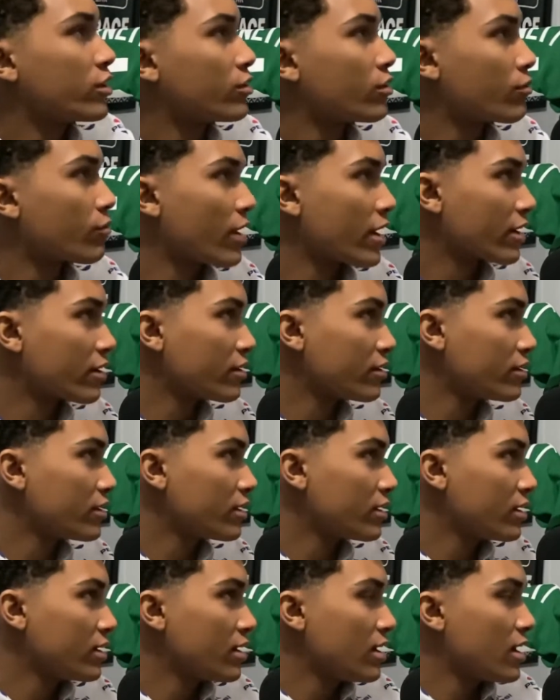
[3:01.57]
in a record.
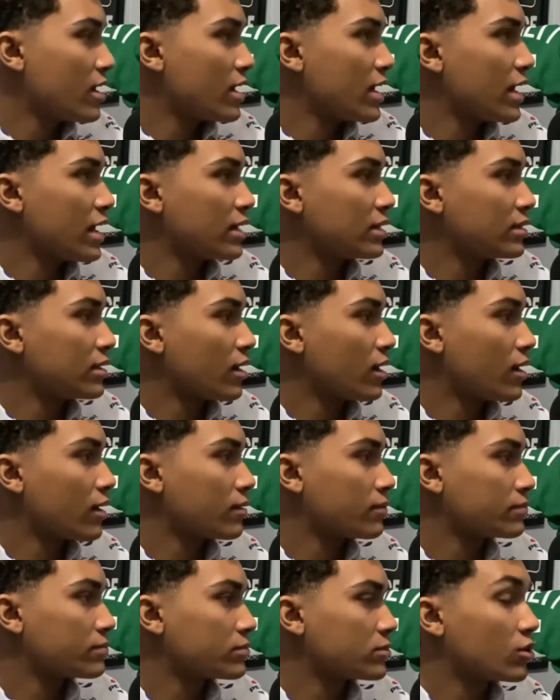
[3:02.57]
And
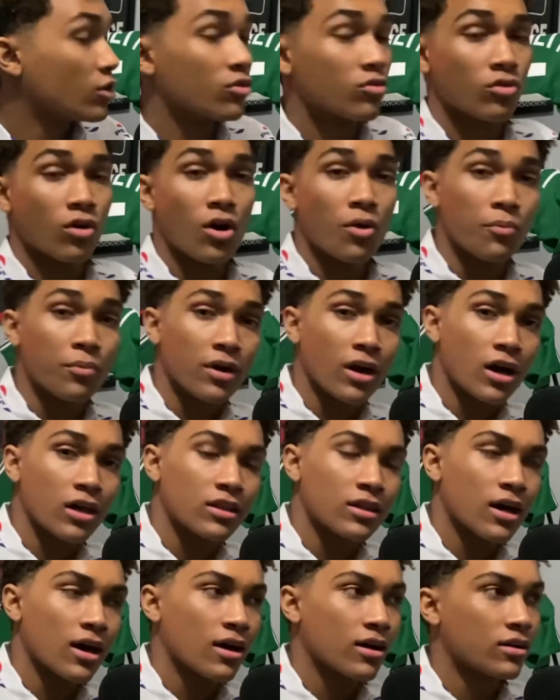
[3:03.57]
don't quote me
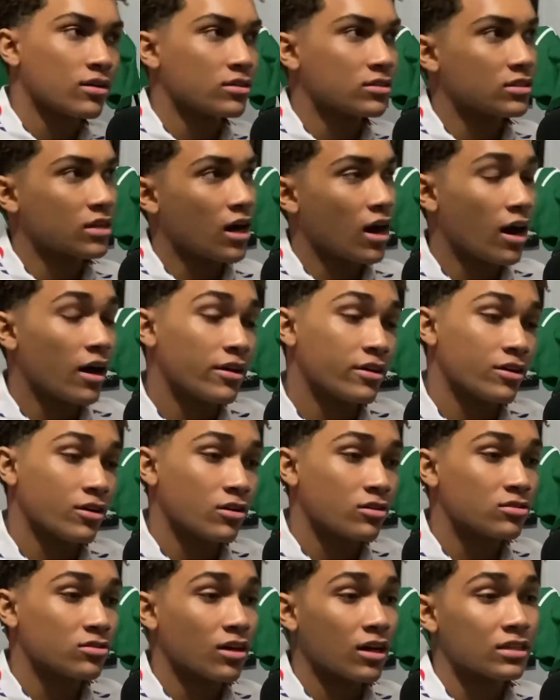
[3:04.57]
on that, because Kanye
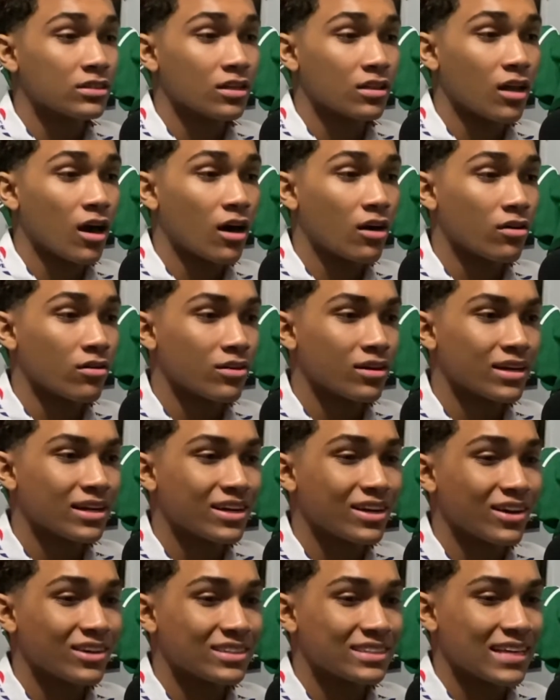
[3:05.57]
also has a lot of
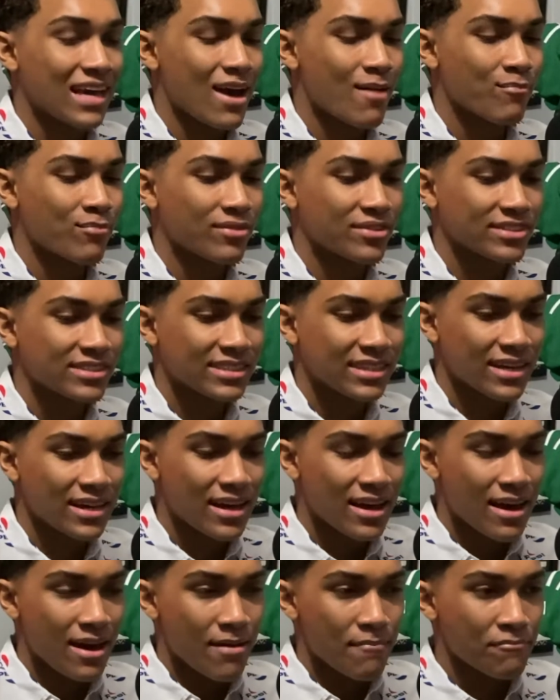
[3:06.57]
good samples.
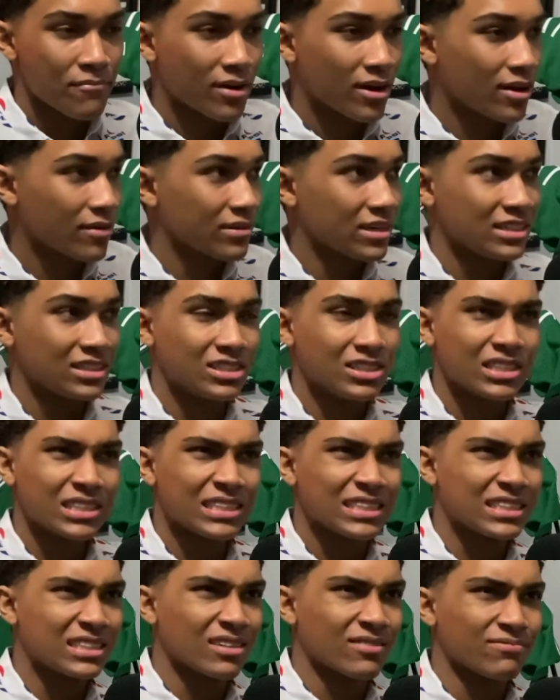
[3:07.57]
But it's
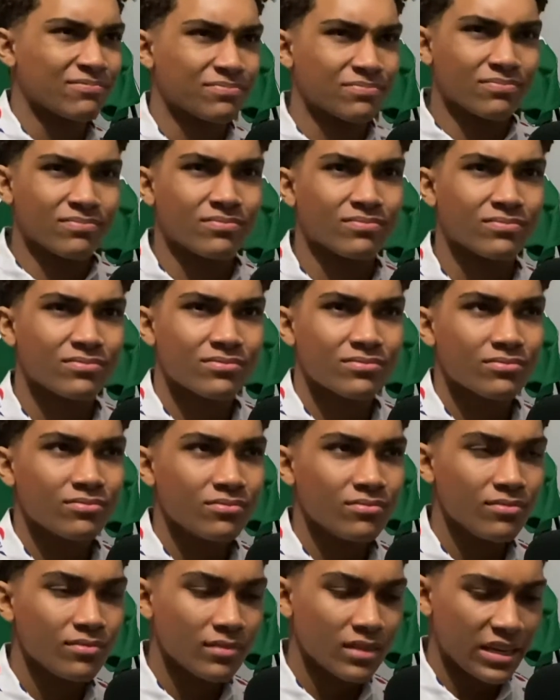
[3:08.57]
just
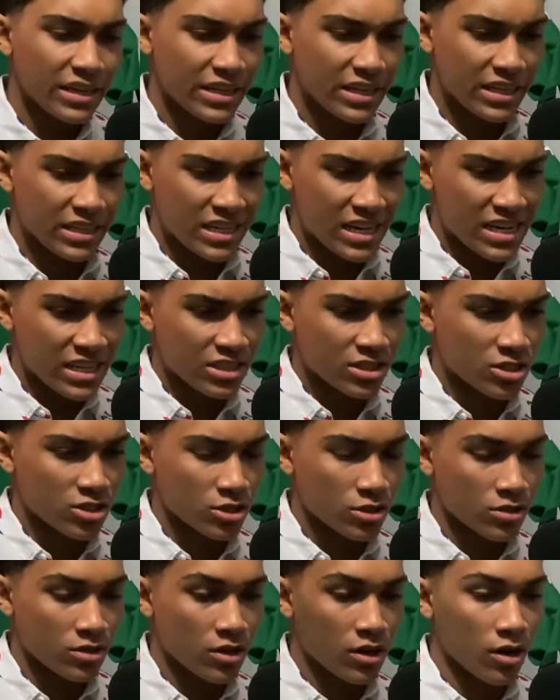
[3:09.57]
it's,
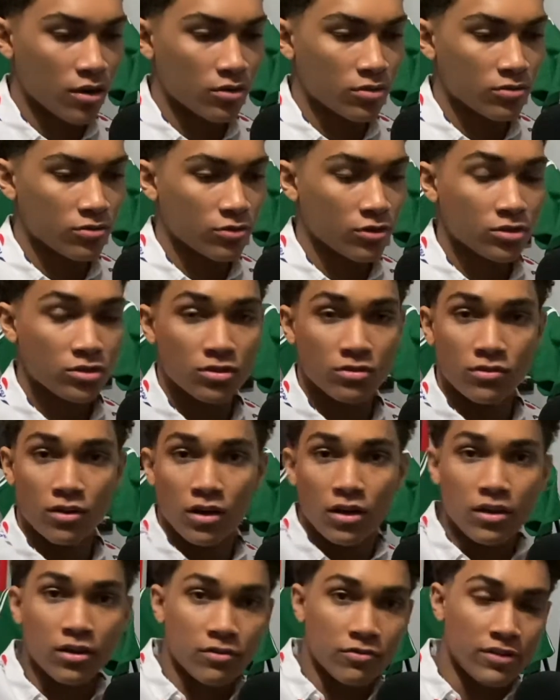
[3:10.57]
you know, first of
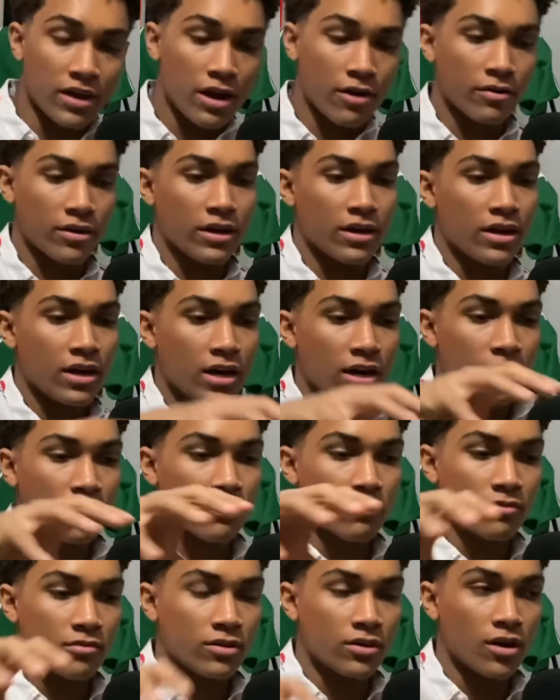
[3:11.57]
all, they're very,
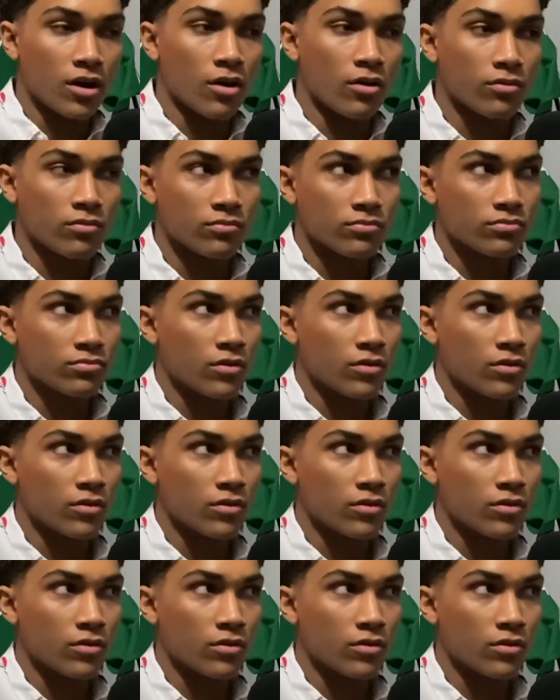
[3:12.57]
you know,